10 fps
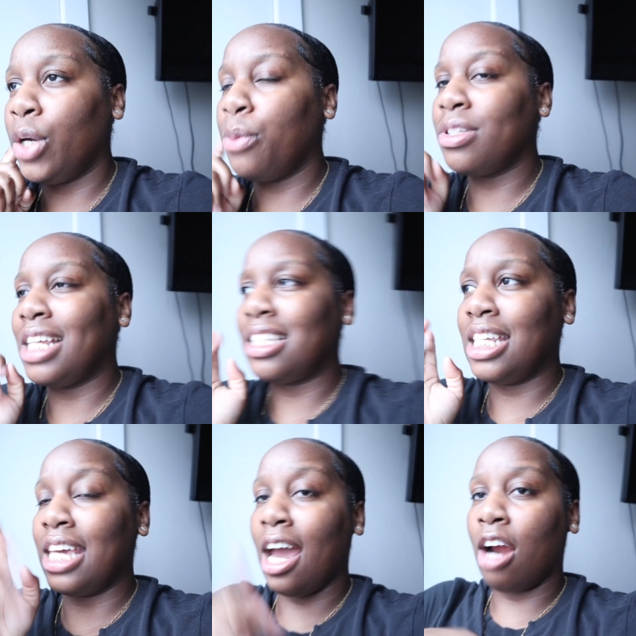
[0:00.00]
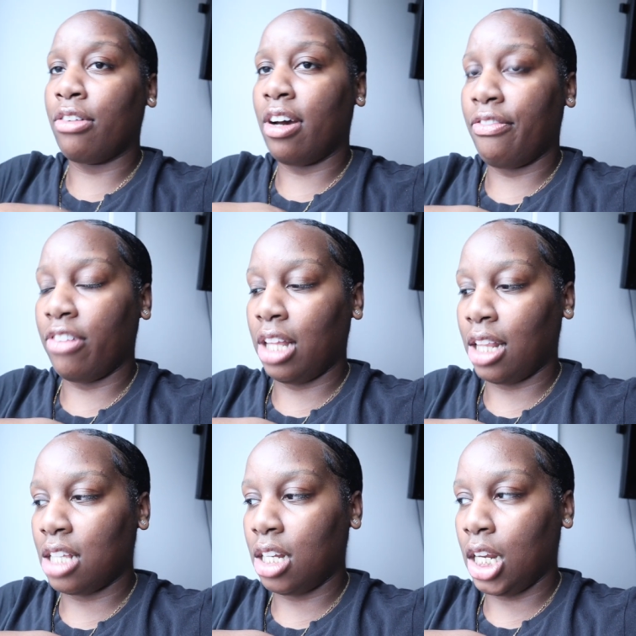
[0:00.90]
It was like Tiara, I feel like
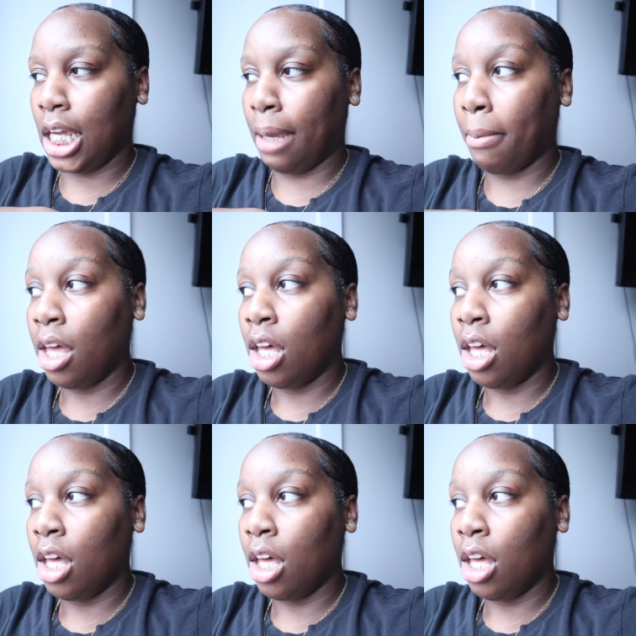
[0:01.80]
that's her name.